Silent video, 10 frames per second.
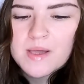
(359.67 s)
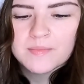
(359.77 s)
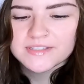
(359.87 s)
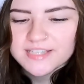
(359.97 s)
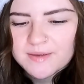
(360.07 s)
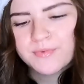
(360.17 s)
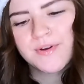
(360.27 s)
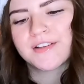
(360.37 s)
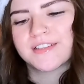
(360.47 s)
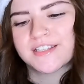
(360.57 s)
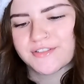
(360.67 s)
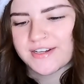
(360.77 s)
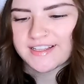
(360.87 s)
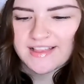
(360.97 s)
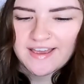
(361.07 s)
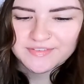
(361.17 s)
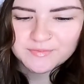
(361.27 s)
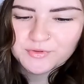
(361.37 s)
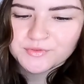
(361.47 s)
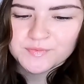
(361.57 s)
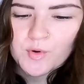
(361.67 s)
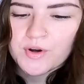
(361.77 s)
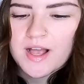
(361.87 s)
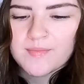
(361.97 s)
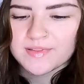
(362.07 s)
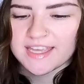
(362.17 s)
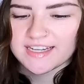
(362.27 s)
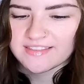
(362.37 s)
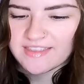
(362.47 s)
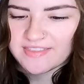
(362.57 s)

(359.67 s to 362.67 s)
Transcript: But temporarily trading lives proves more complicated